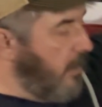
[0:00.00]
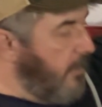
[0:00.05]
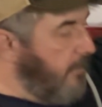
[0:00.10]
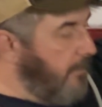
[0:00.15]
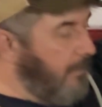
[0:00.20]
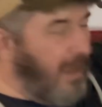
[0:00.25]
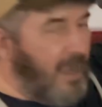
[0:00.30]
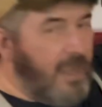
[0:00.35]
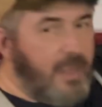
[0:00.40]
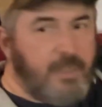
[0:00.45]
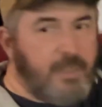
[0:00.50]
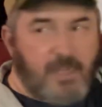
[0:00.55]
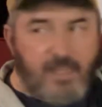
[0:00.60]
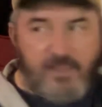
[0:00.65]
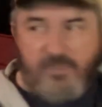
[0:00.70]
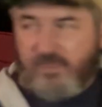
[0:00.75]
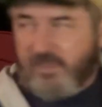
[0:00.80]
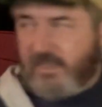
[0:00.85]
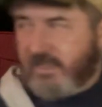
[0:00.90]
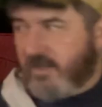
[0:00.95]
Mine, I
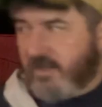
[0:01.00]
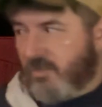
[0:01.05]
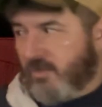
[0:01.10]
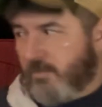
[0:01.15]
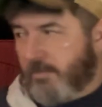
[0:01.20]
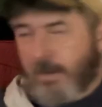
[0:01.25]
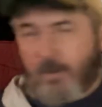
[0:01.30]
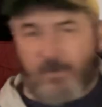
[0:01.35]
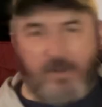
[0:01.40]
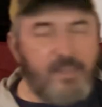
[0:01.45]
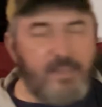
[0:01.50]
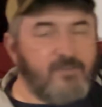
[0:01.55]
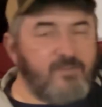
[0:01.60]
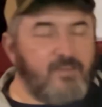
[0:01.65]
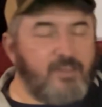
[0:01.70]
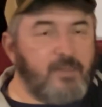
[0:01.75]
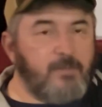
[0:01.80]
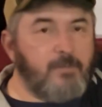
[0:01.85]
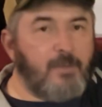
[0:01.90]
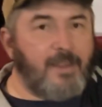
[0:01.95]
think, is about
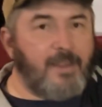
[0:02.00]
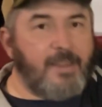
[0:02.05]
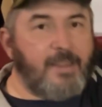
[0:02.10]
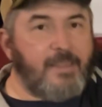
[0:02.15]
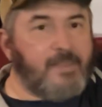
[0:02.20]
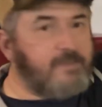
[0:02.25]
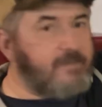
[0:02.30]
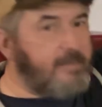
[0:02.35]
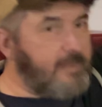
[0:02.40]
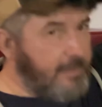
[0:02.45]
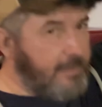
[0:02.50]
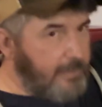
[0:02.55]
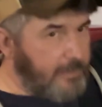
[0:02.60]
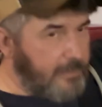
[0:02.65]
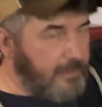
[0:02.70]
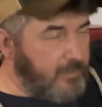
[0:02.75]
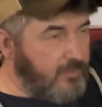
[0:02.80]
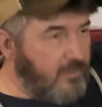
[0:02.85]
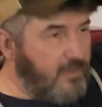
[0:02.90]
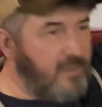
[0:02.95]
18 by
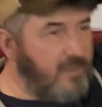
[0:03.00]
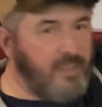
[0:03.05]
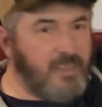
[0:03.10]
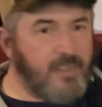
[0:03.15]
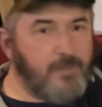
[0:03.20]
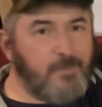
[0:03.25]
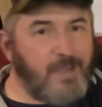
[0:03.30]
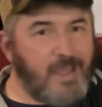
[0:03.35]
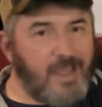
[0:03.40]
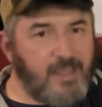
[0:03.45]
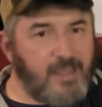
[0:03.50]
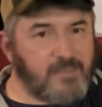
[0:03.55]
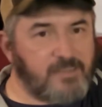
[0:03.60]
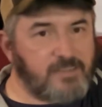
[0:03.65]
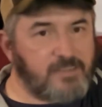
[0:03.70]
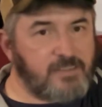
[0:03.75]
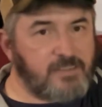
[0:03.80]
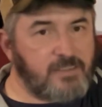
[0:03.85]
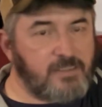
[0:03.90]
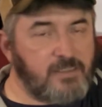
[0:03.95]
18. It's a King
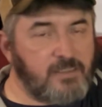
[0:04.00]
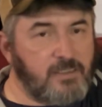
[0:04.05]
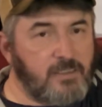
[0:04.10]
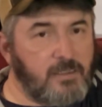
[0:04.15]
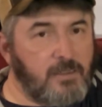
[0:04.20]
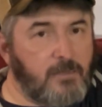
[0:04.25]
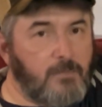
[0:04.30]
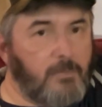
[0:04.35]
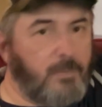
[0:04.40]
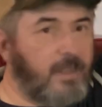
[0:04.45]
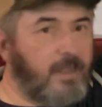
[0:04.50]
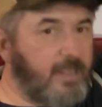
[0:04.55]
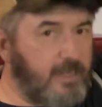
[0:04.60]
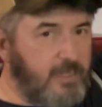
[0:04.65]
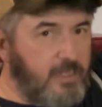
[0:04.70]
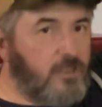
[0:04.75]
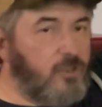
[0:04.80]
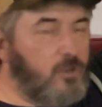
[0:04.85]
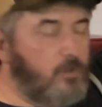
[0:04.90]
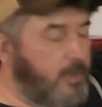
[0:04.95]
Max by
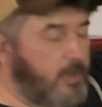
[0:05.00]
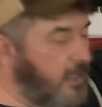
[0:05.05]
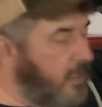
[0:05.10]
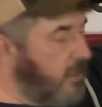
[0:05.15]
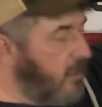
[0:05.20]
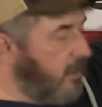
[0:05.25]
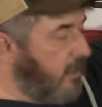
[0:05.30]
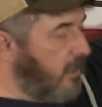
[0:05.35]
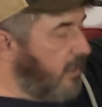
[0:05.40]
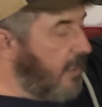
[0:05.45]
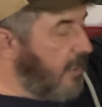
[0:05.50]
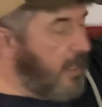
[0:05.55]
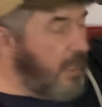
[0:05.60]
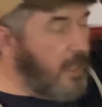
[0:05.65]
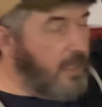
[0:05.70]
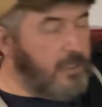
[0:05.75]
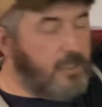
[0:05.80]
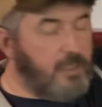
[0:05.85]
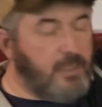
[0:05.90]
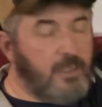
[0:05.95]
Anycubic,
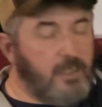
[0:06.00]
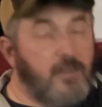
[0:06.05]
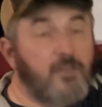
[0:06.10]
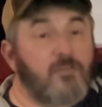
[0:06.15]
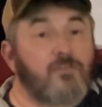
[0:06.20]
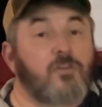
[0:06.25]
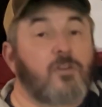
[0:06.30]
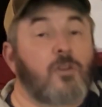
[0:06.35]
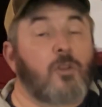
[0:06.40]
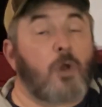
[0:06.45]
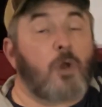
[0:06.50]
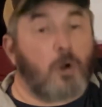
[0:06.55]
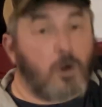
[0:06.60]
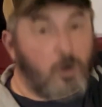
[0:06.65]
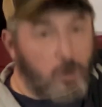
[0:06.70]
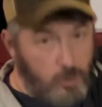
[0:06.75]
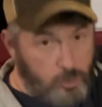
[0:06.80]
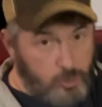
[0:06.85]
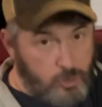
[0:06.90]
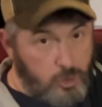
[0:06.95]
and it is
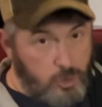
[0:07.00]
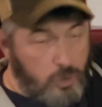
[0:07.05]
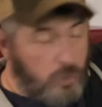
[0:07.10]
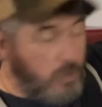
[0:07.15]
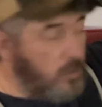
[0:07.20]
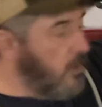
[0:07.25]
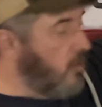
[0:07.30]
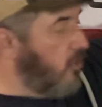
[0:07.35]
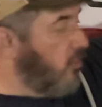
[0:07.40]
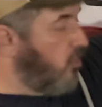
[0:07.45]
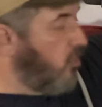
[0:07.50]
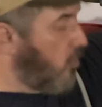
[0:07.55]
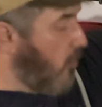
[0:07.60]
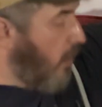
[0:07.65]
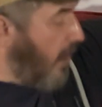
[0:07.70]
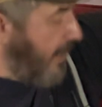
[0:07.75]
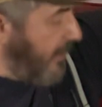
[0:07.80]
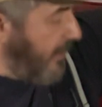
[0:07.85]
large. So I